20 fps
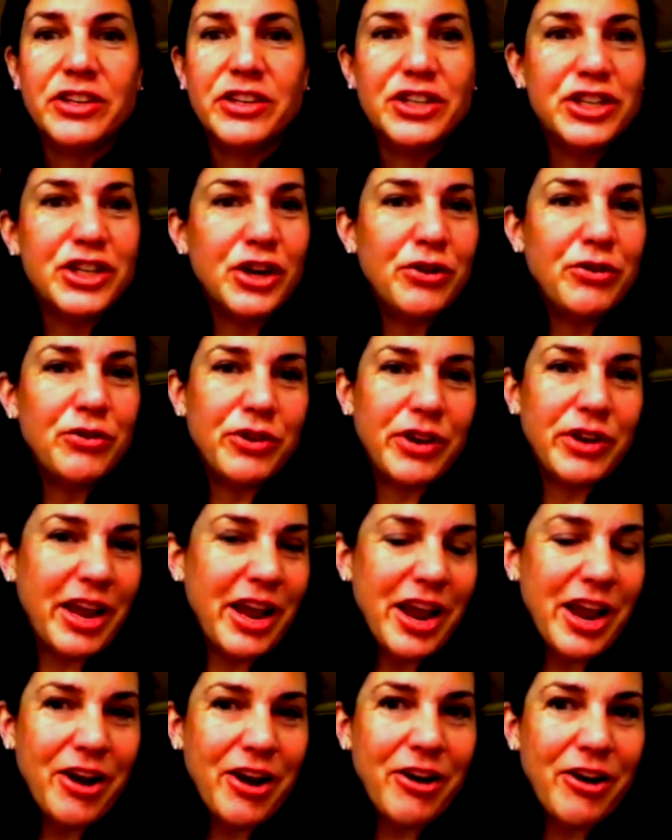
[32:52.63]
don't
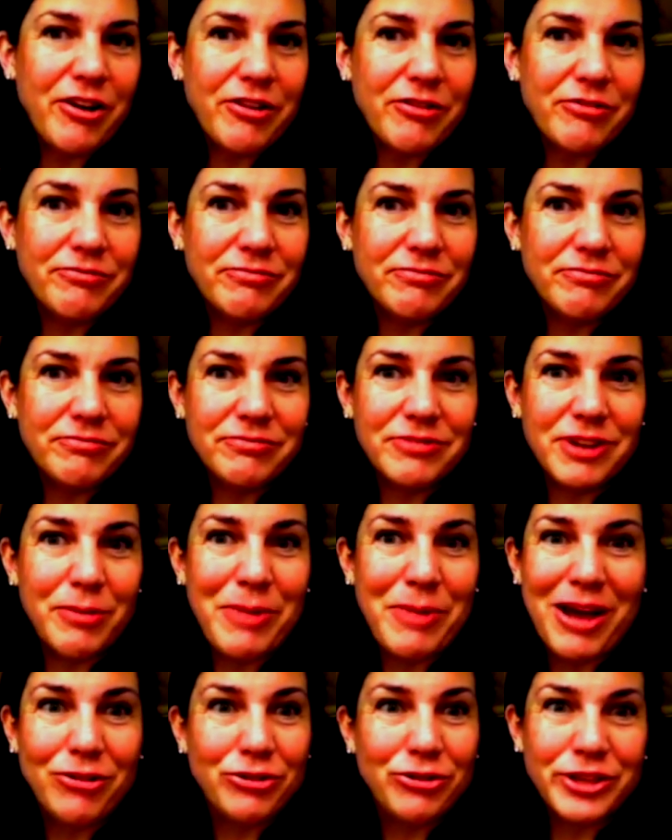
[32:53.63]
care
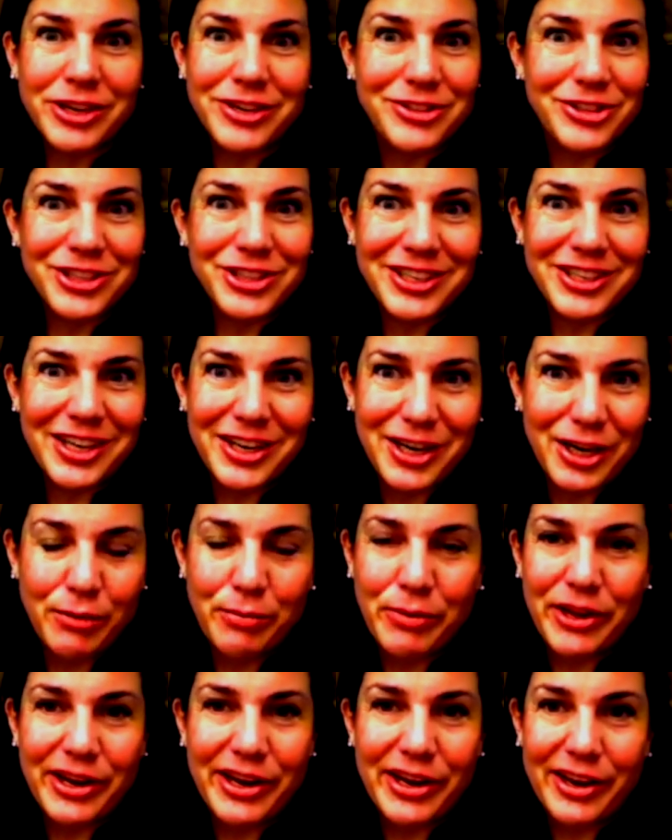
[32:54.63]
about judging
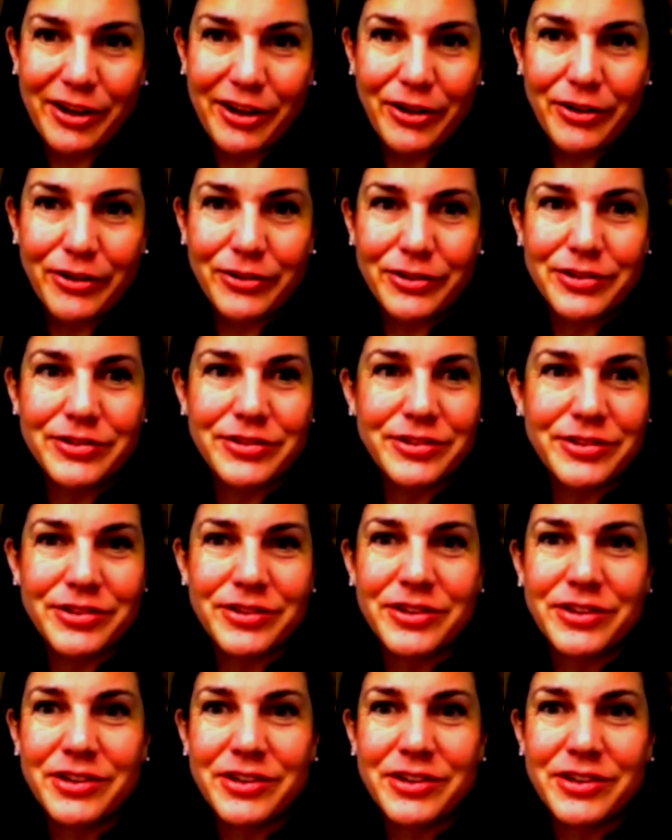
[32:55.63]
anybody else.